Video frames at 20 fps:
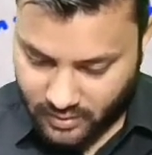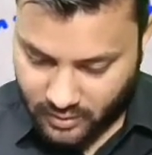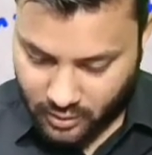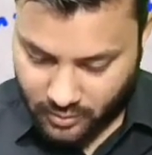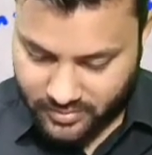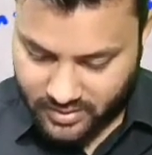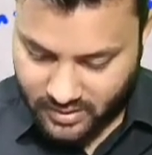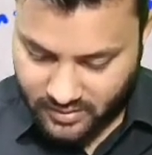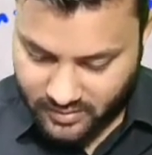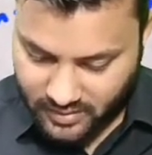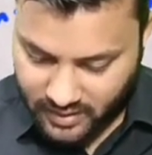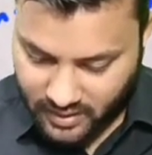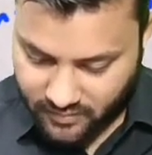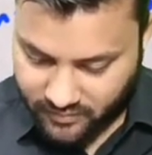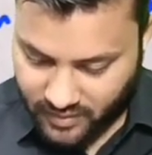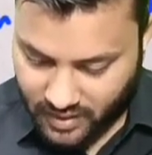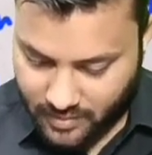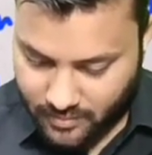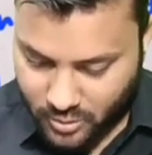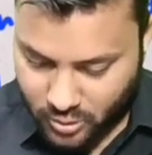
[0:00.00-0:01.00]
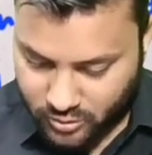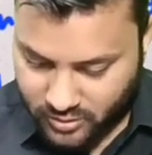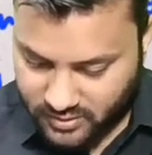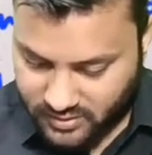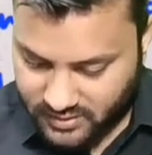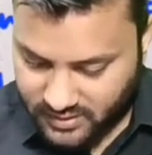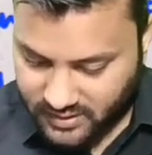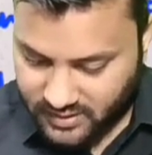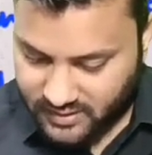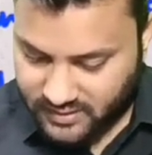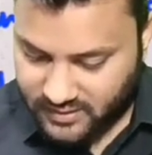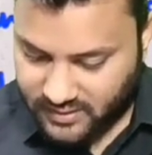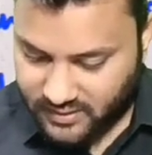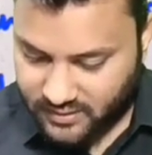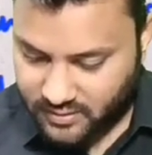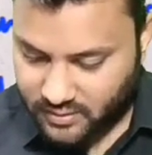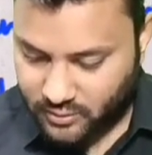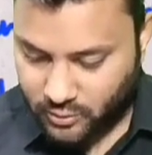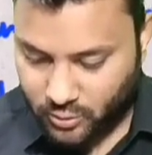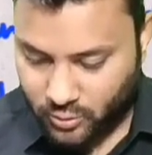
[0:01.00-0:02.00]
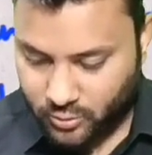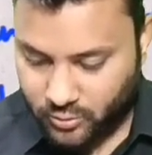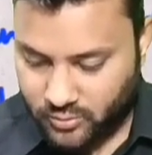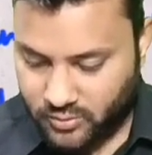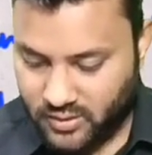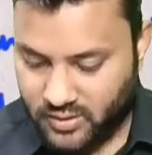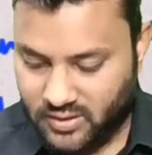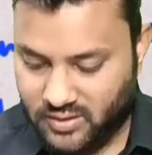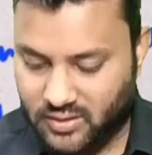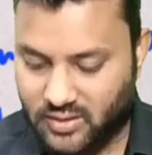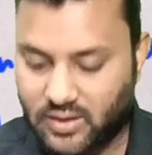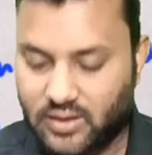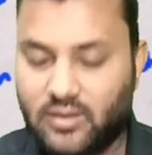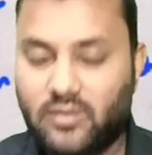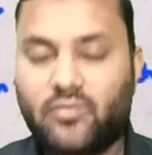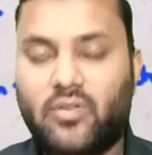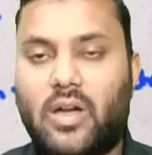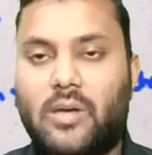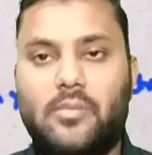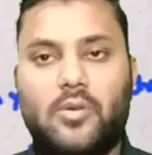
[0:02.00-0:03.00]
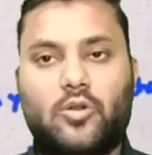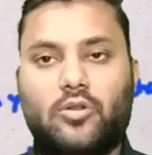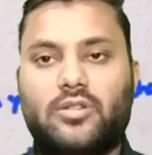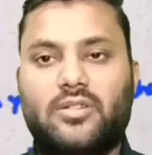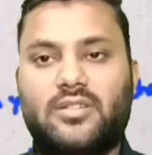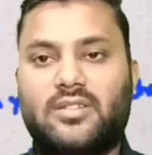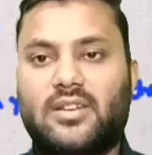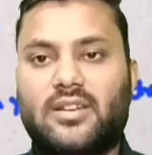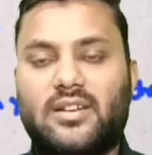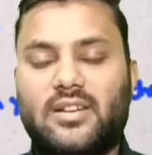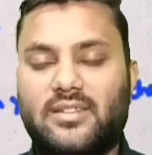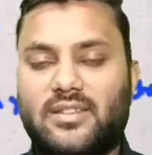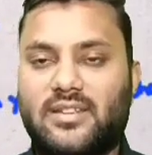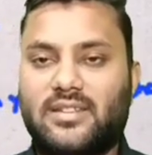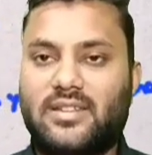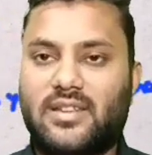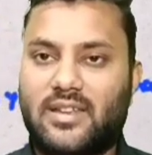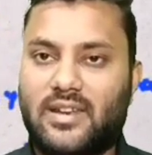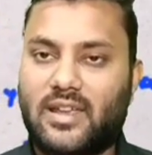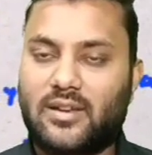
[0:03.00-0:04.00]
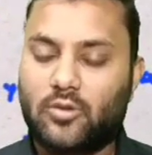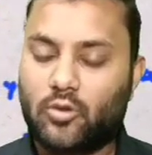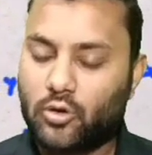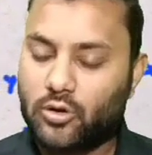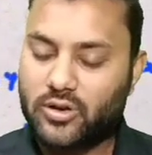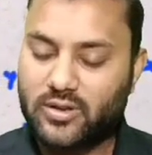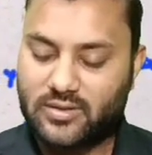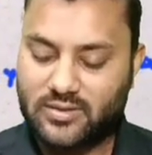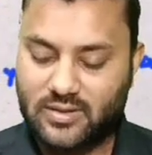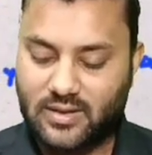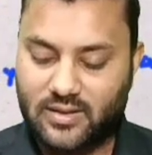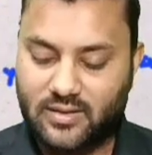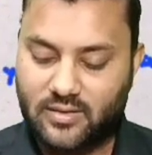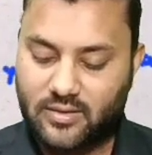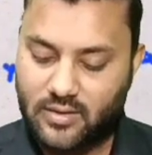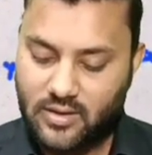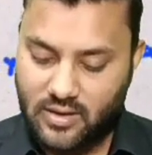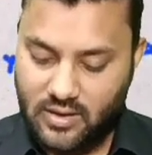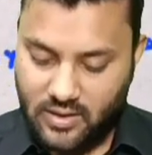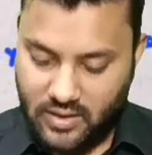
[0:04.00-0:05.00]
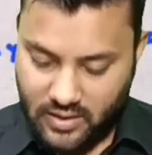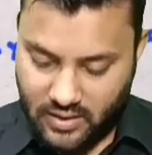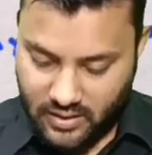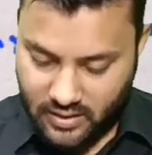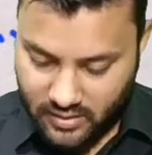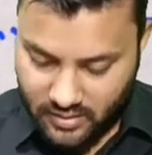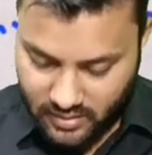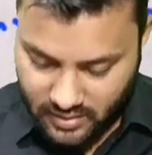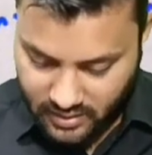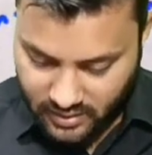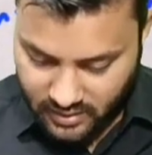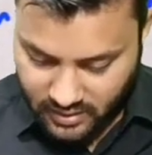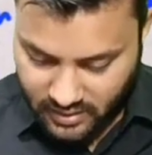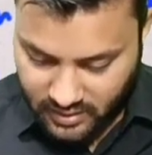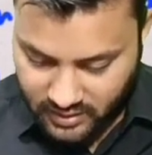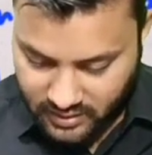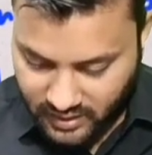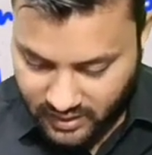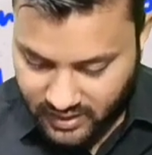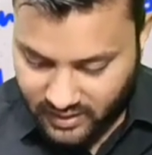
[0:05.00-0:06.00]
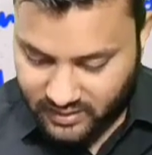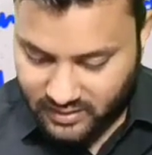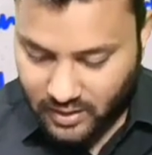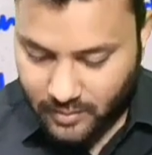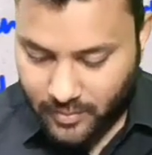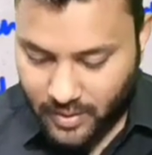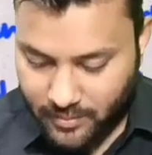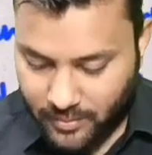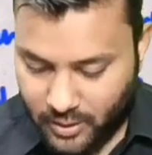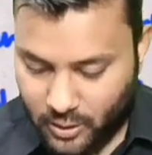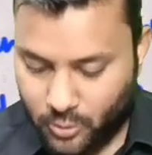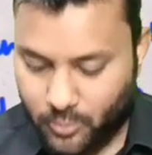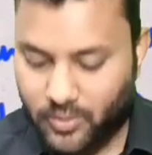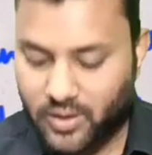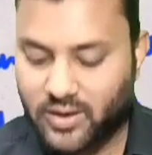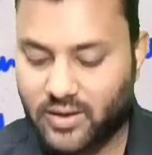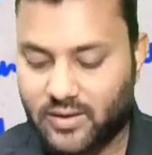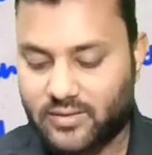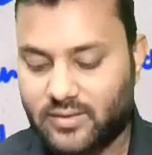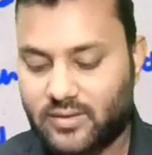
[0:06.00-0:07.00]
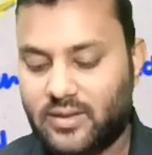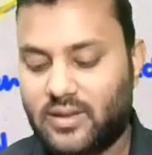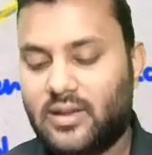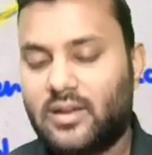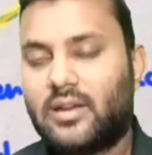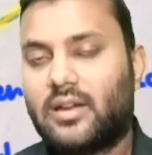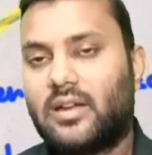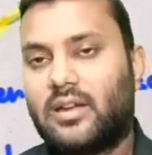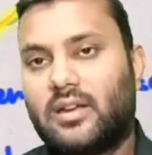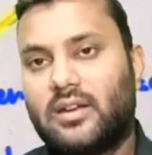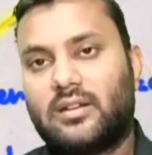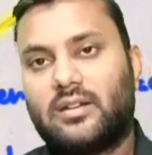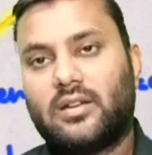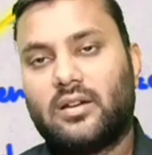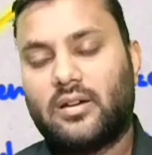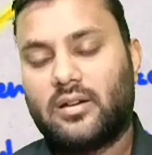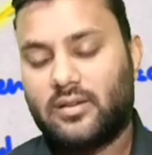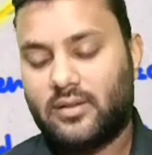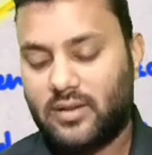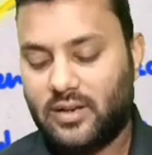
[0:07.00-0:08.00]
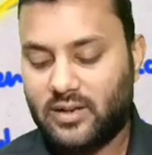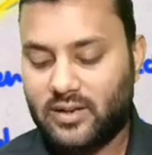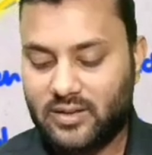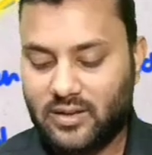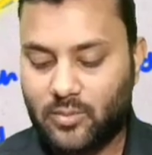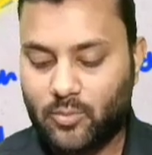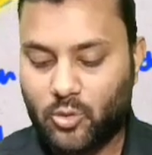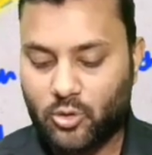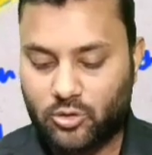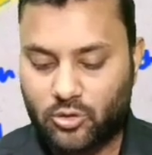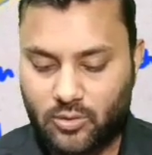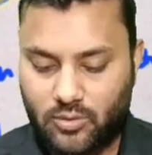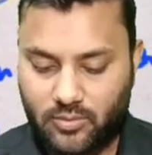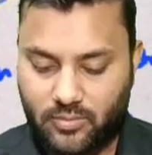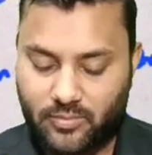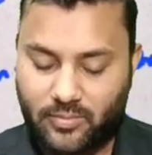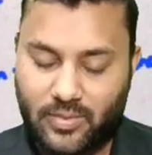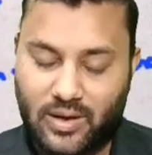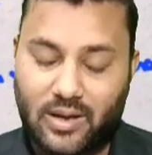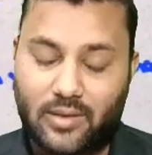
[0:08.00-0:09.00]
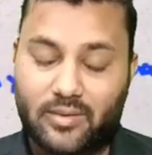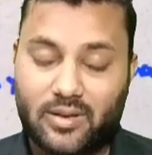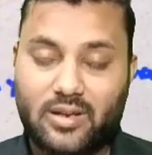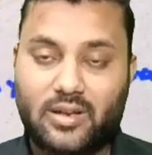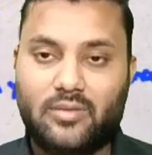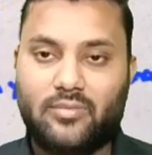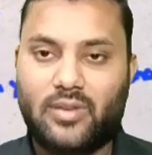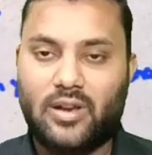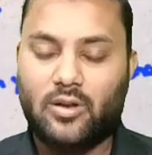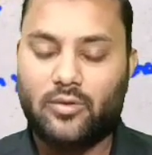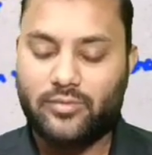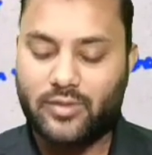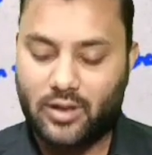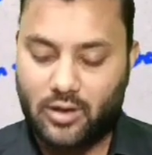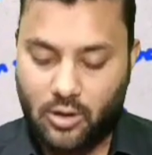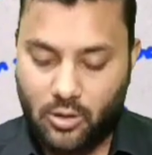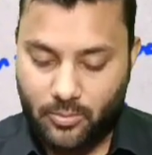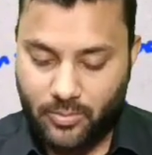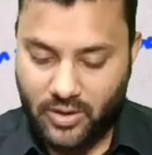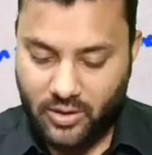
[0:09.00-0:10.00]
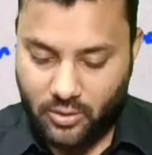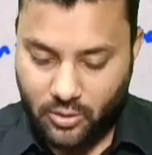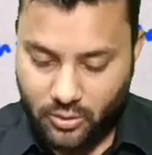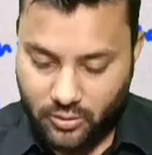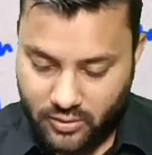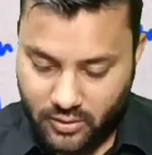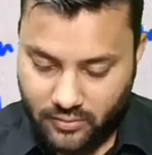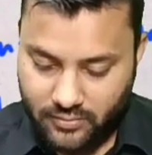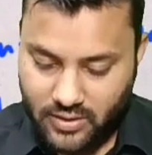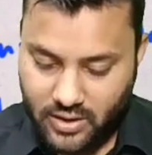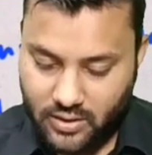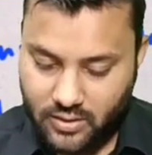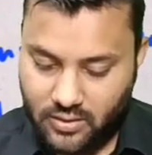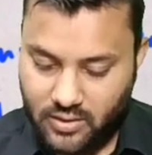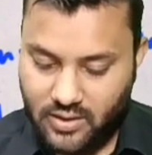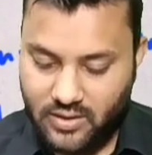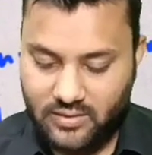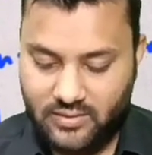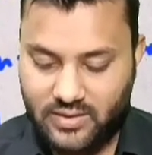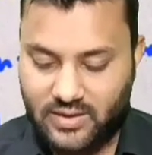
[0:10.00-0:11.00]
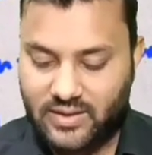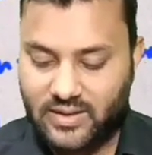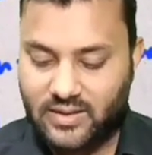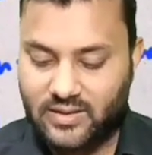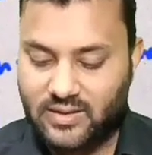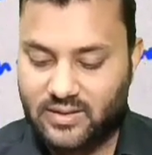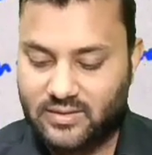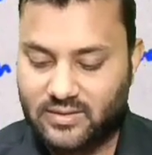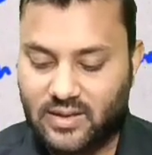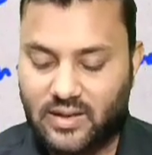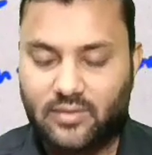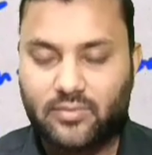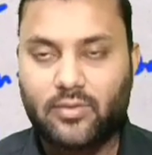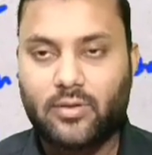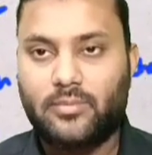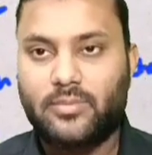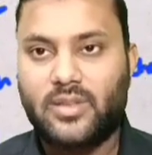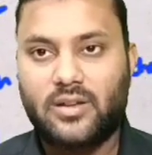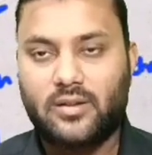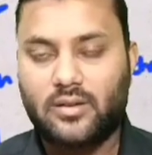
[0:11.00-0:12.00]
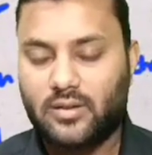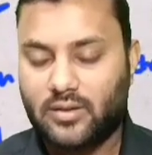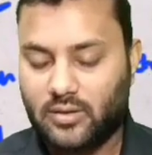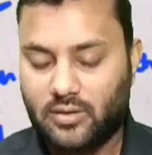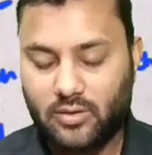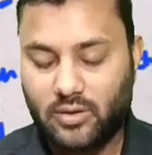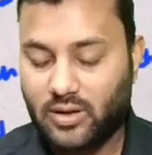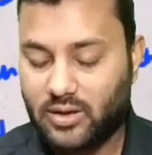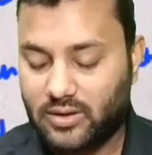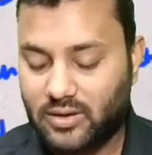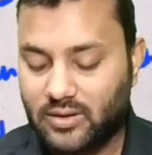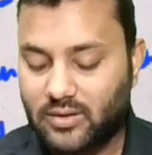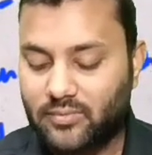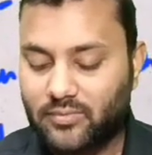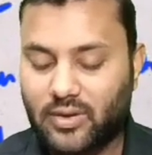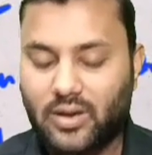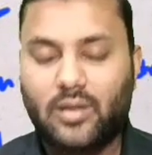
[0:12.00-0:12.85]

options are fibrocystic disease, no. In fibrocystic disease, there are no discharge, and in interductal papilloma, yes, it is a it is one of the common cause of the serious discharge from the. It is